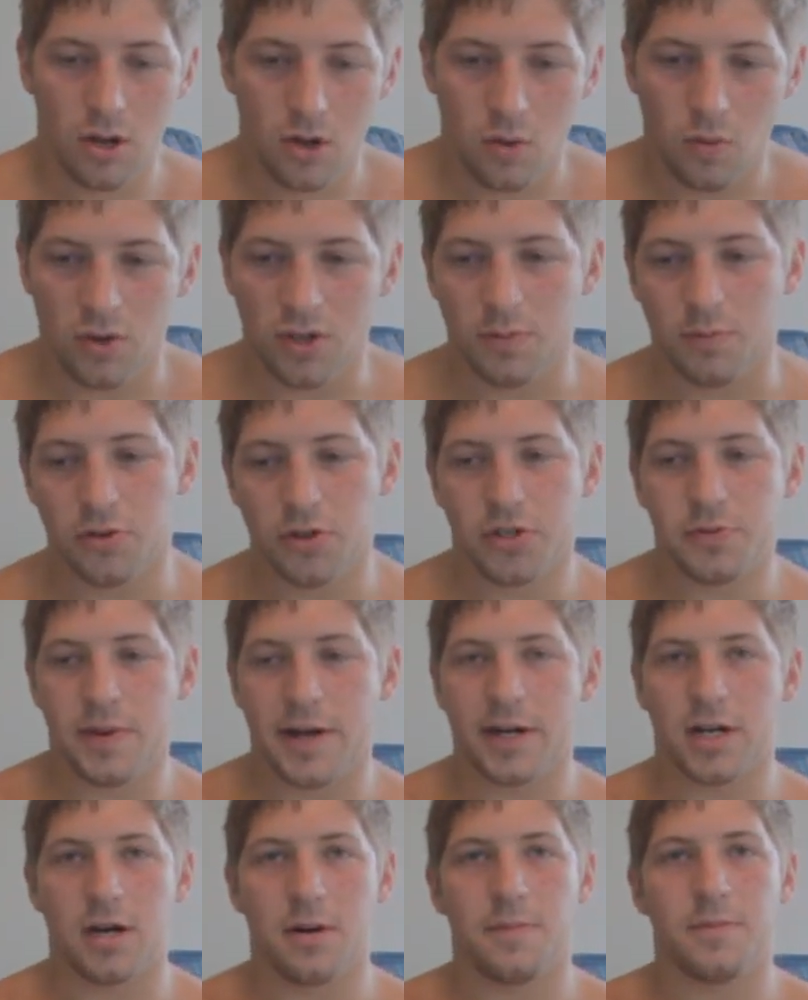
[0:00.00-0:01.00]
When you push
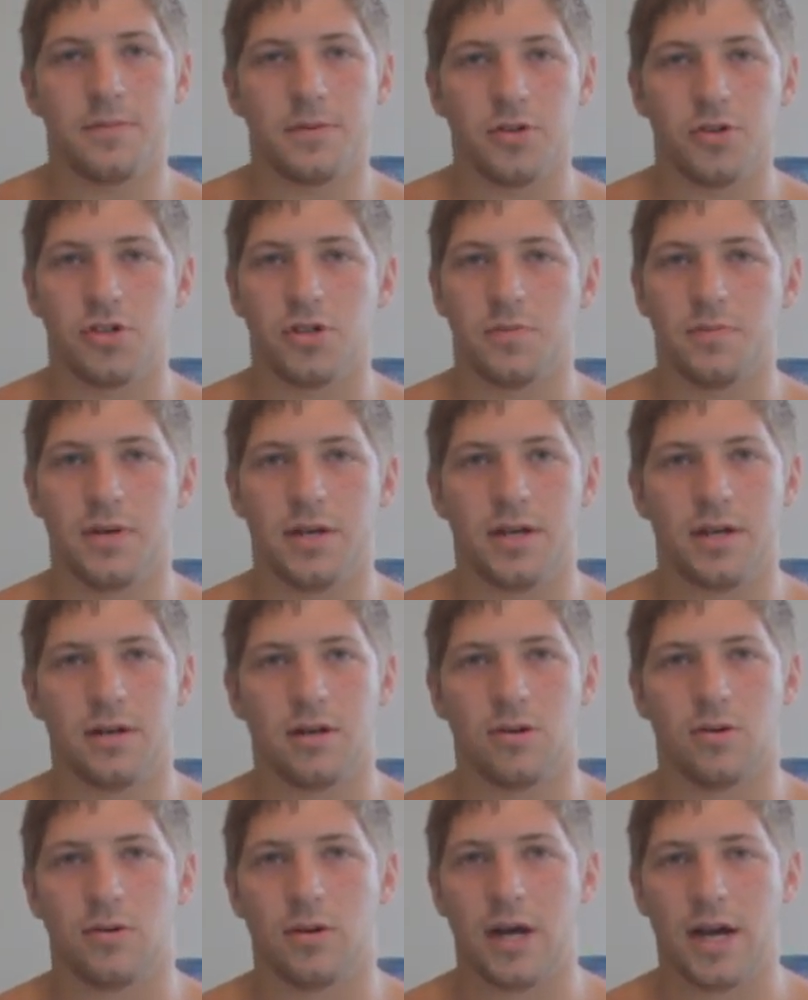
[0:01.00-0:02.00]
back up, you should be in
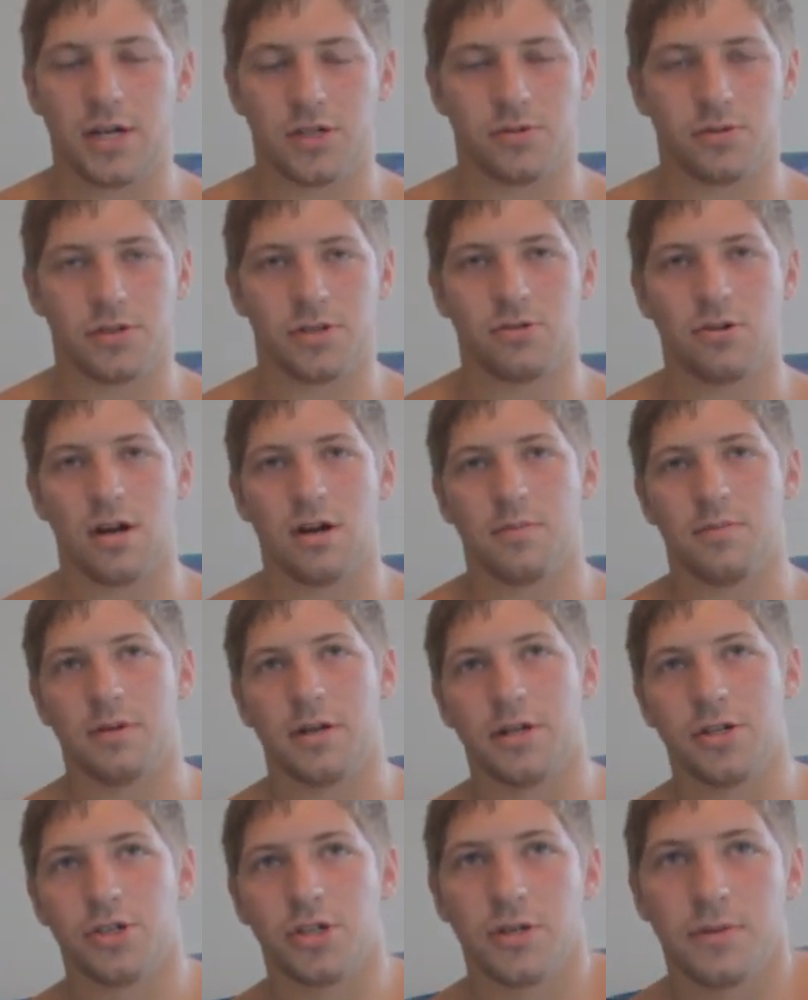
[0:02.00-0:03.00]
an actual straddle
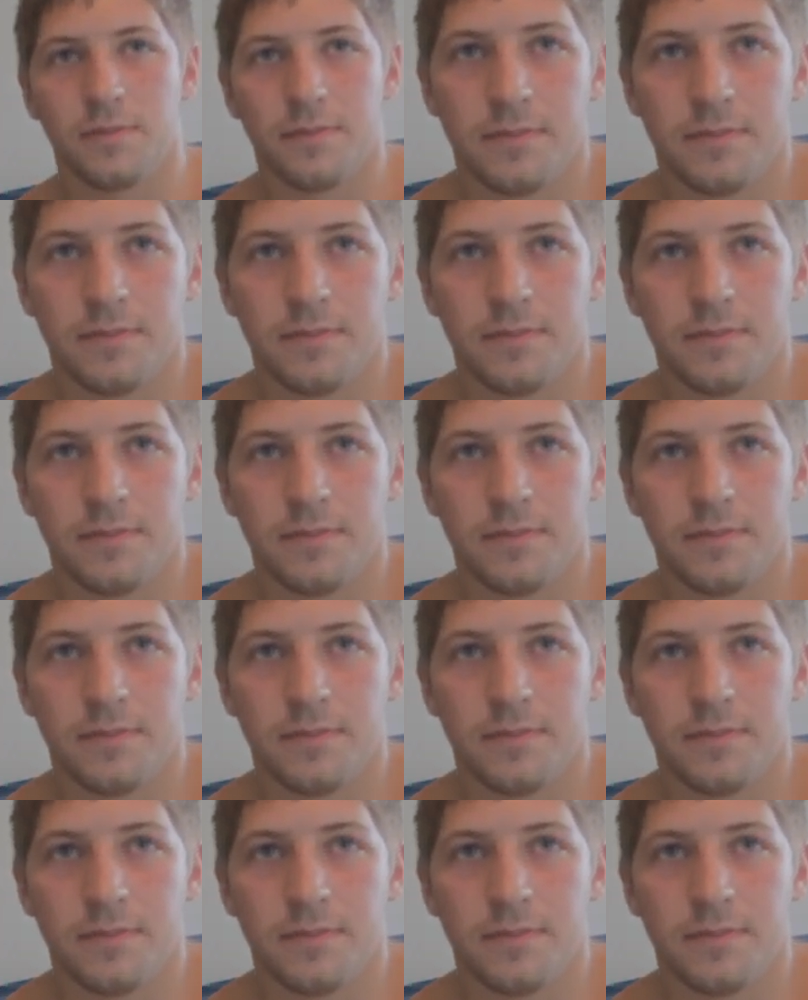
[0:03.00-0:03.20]
planche.